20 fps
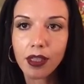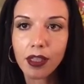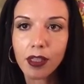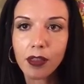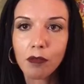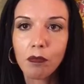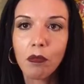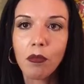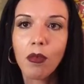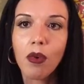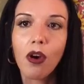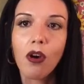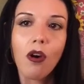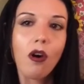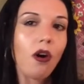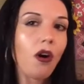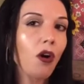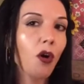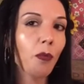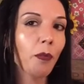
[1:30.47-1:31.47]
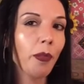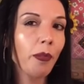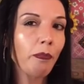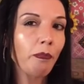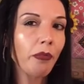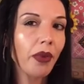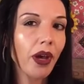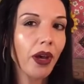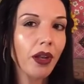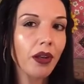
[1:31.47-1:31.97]
small
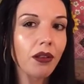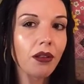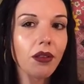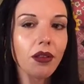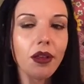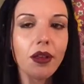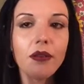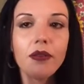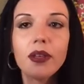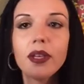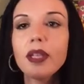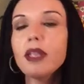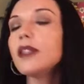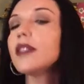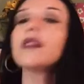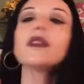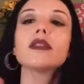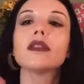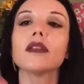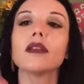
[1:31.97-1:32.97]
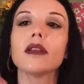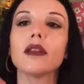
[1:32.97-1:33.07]
bottle of it,